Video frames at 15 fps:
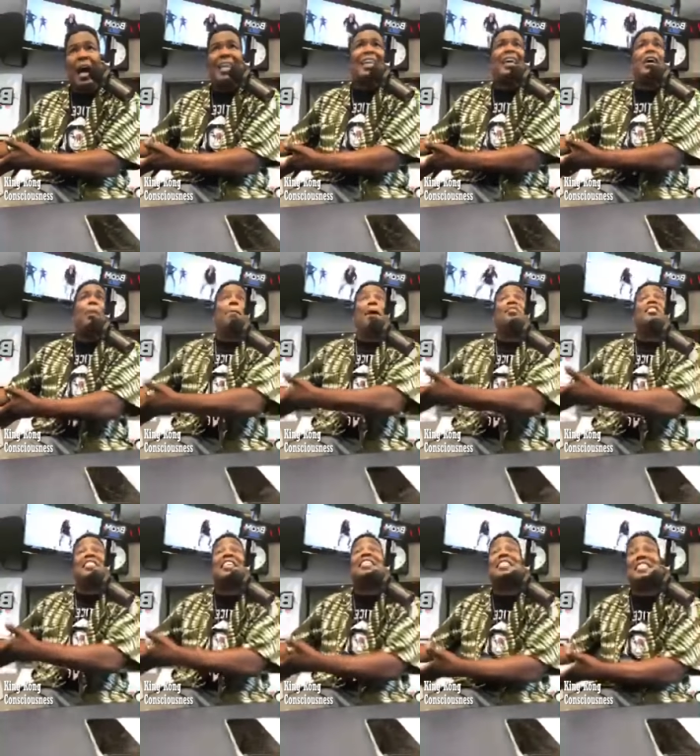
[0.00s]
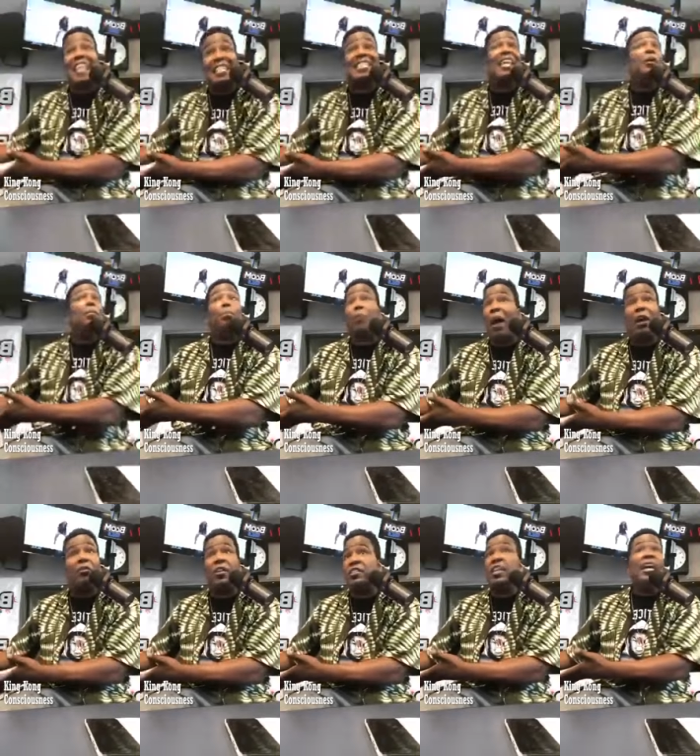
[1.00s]
I care about success and
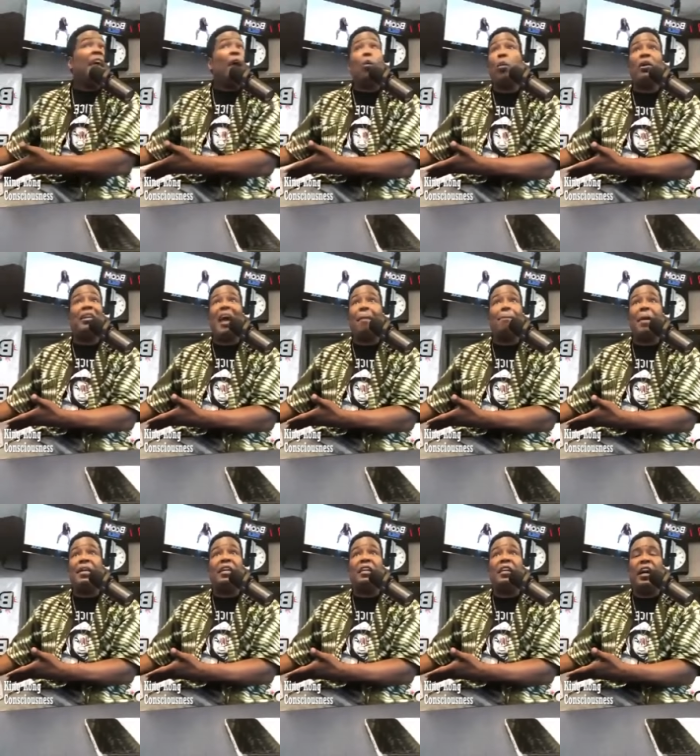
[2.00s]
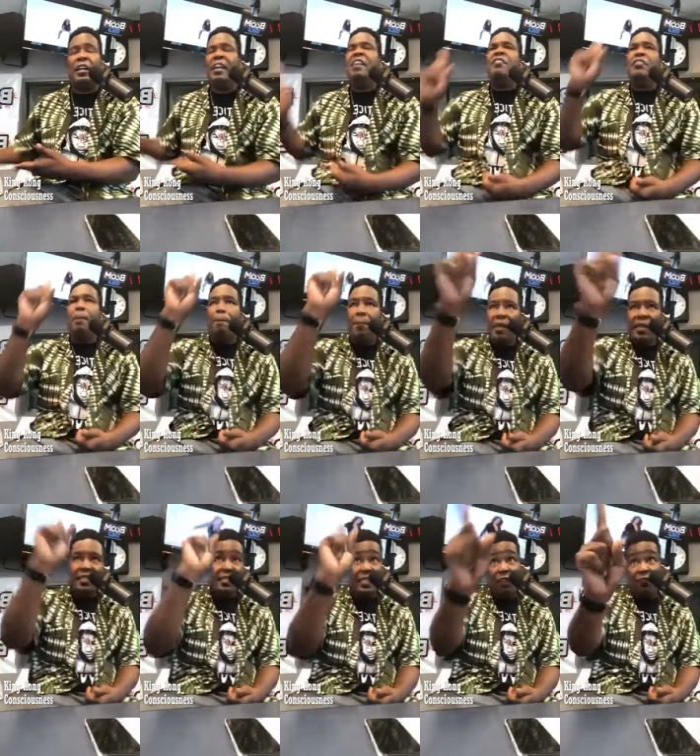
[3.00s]
progress, and we're not making none. The
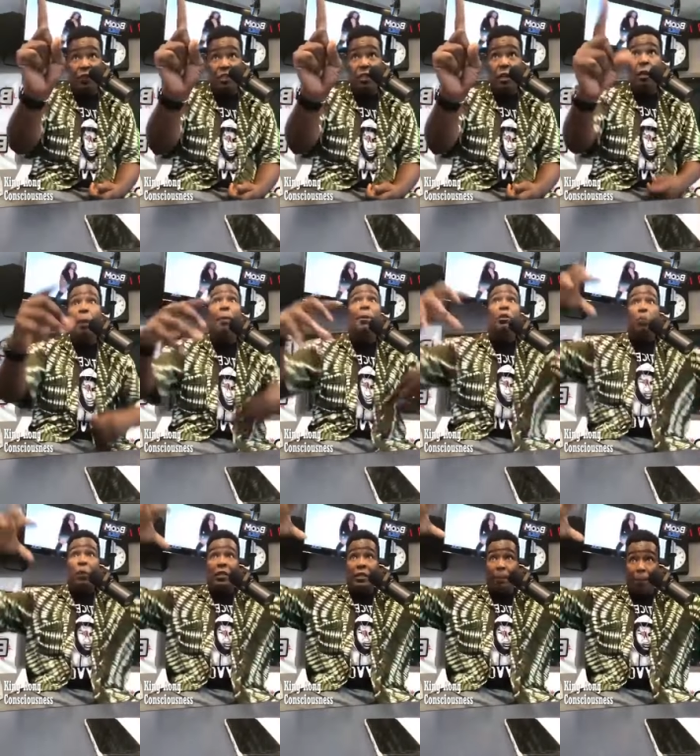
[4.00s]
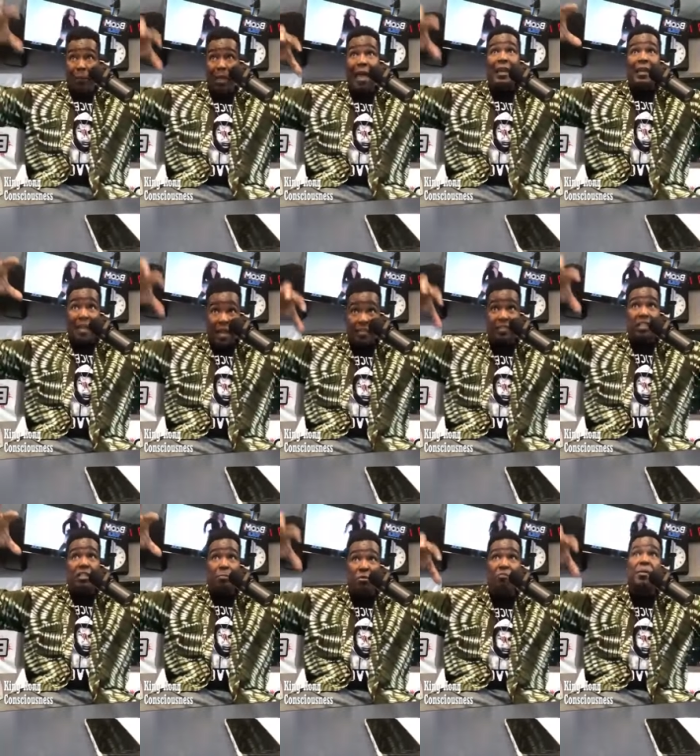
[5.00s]
biggest difference between the Black
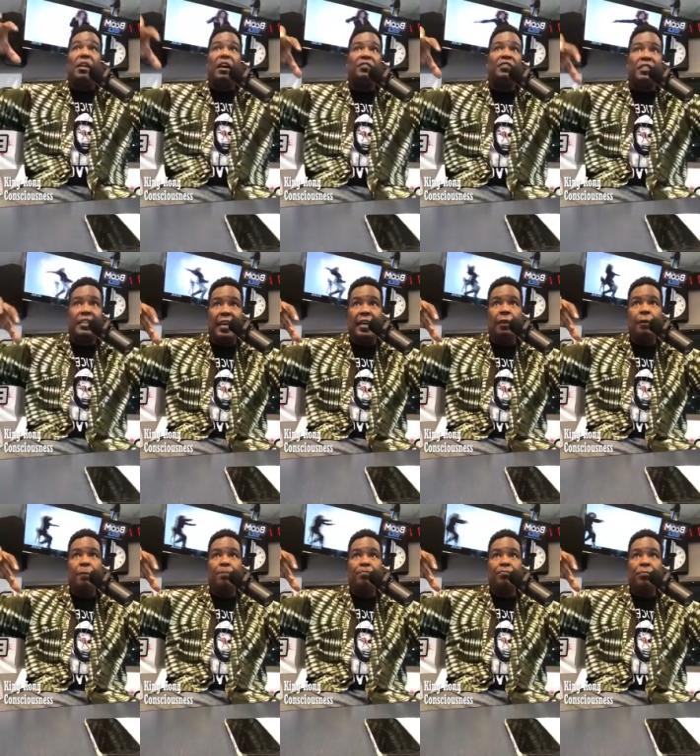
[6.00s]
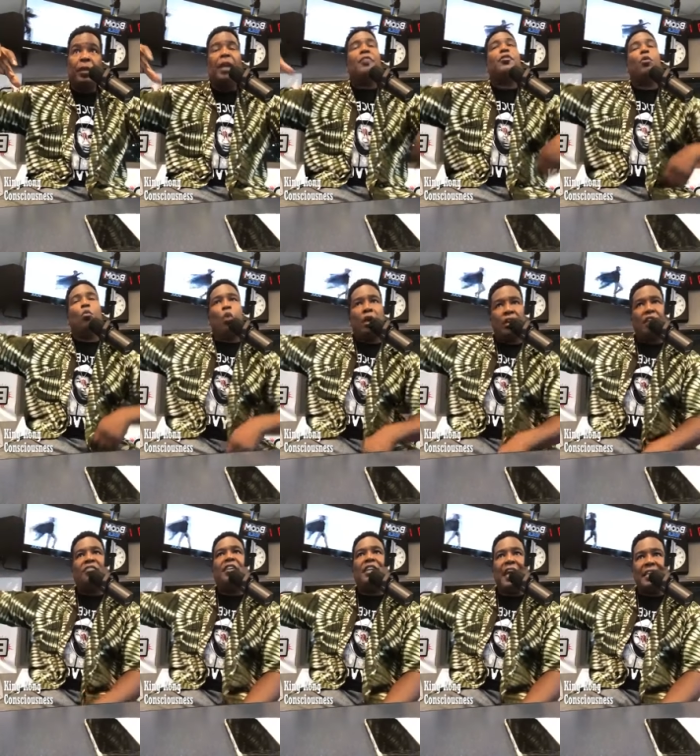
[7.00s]
conscious movement of today and the one
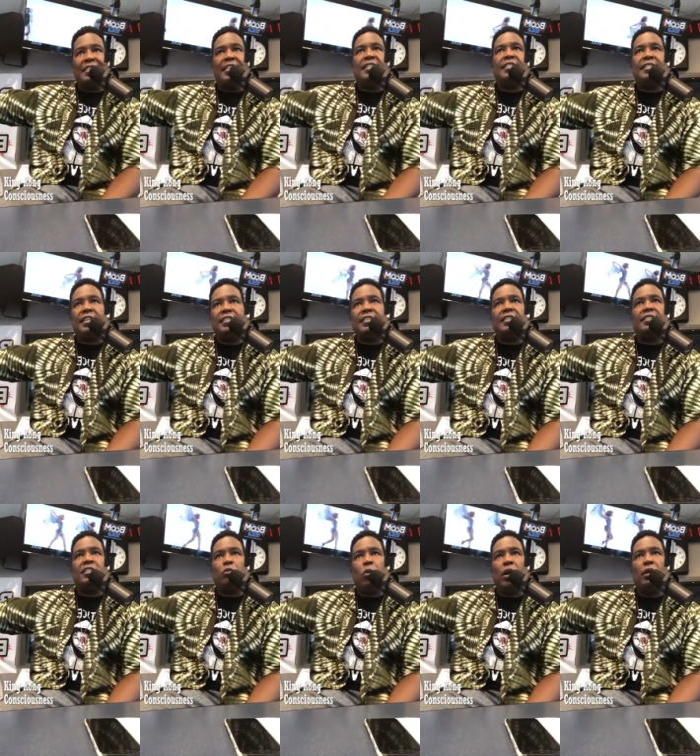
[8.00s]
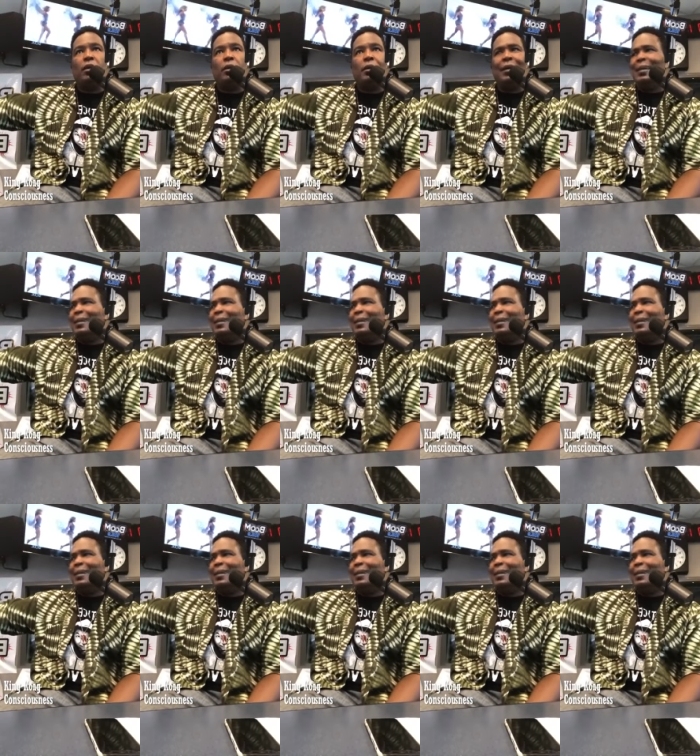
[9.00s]
of the 1960s is what?